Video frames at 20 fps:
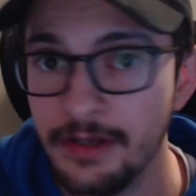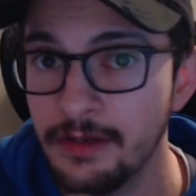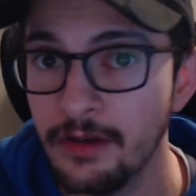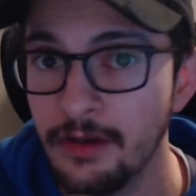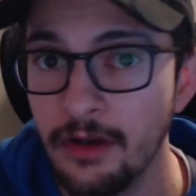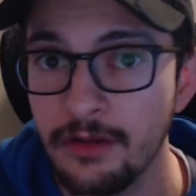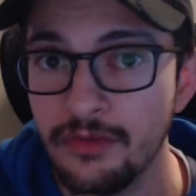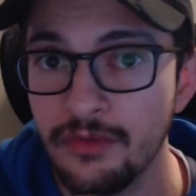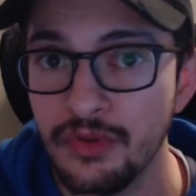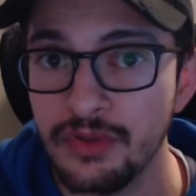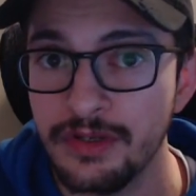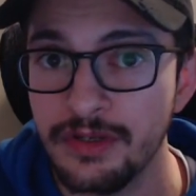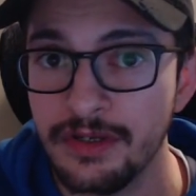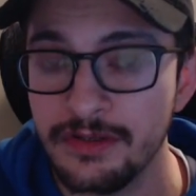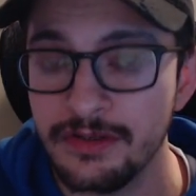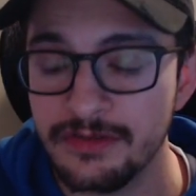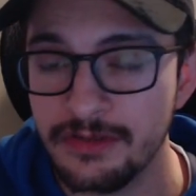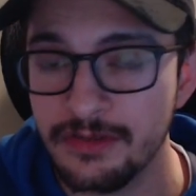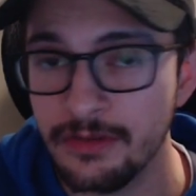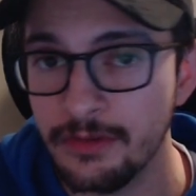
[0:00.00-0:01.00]
and all the
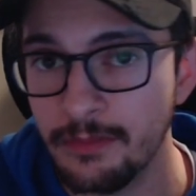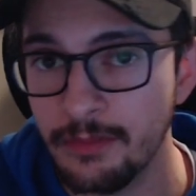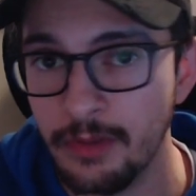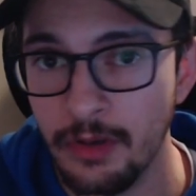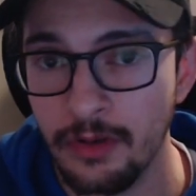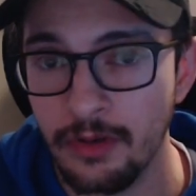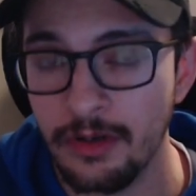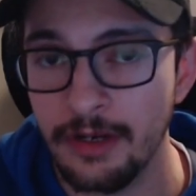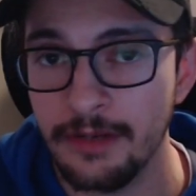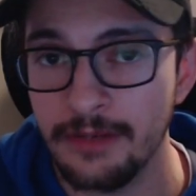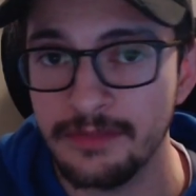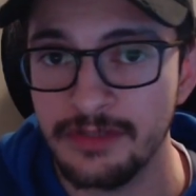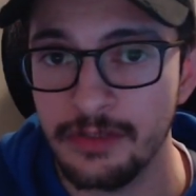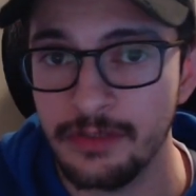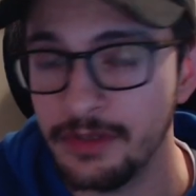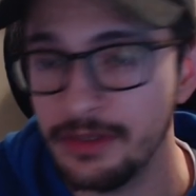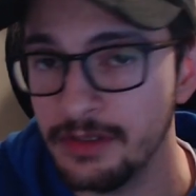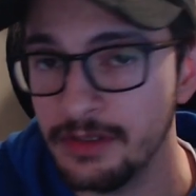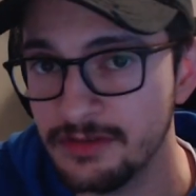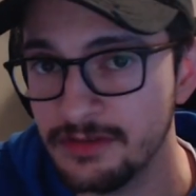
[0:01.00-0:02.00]
links to the programs that
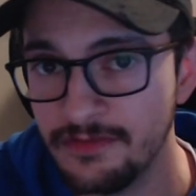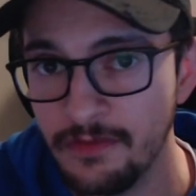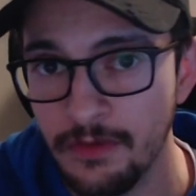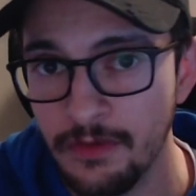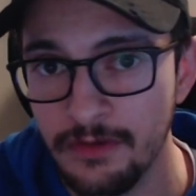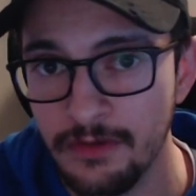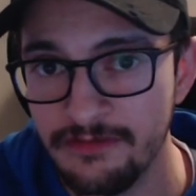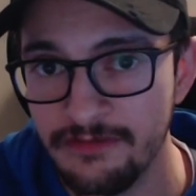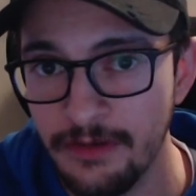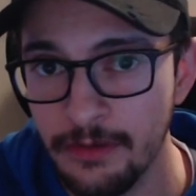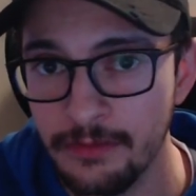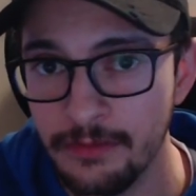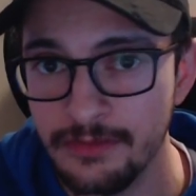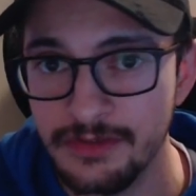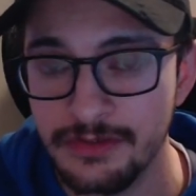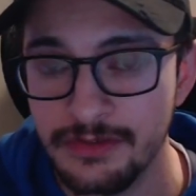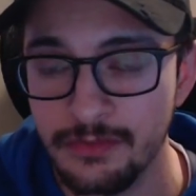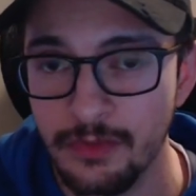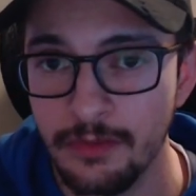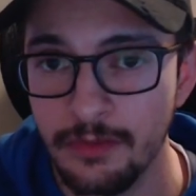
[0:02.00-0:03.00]
we use for the
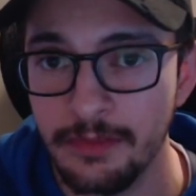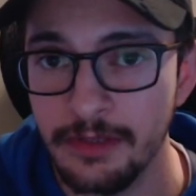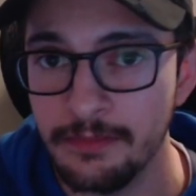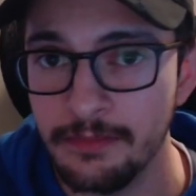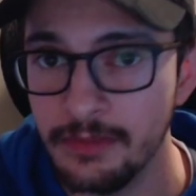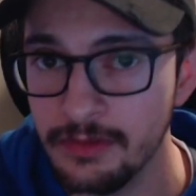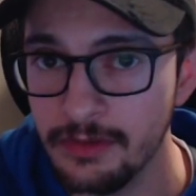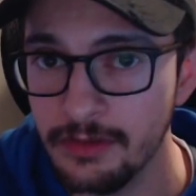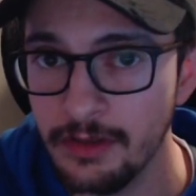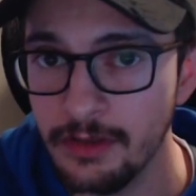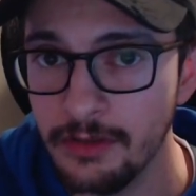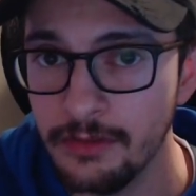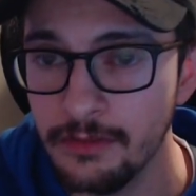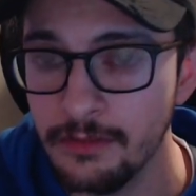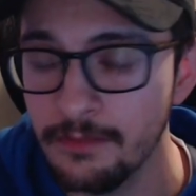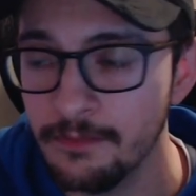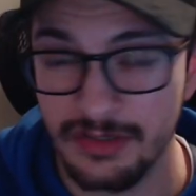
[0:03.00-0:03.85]
phones will be below.